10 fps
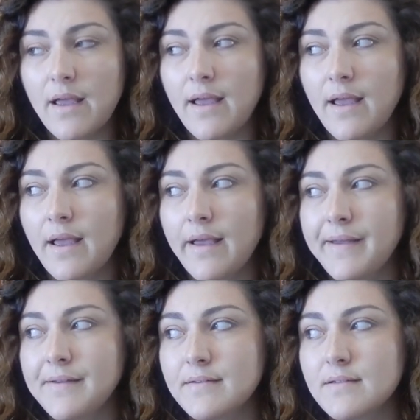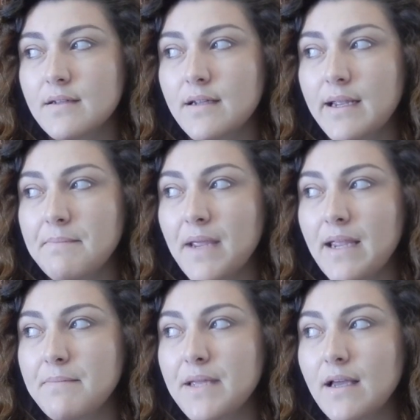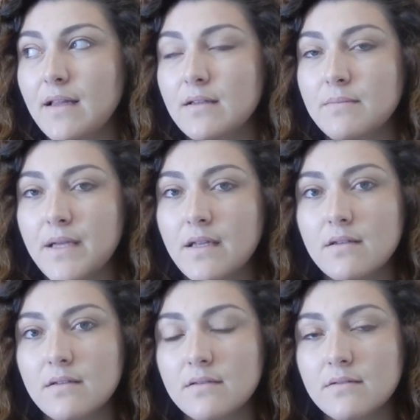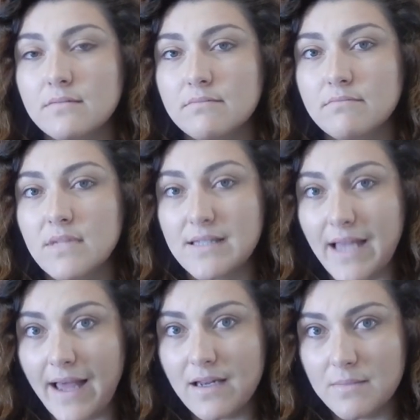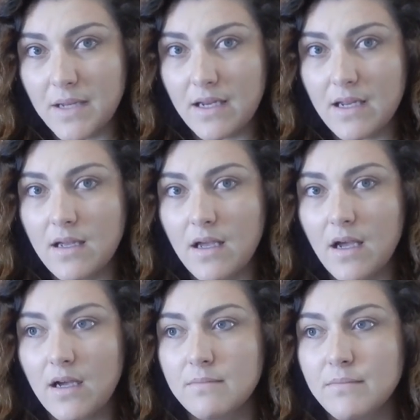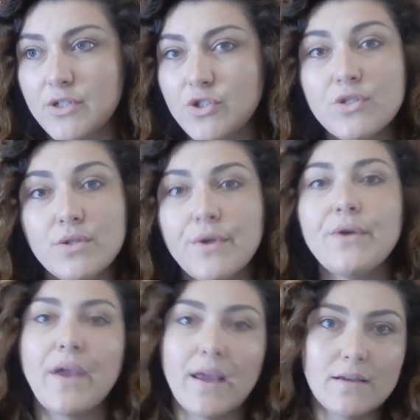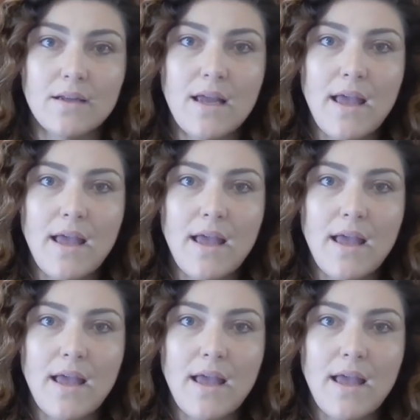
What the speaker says: and it may be a little bit sad in the beginning, but just do what you can.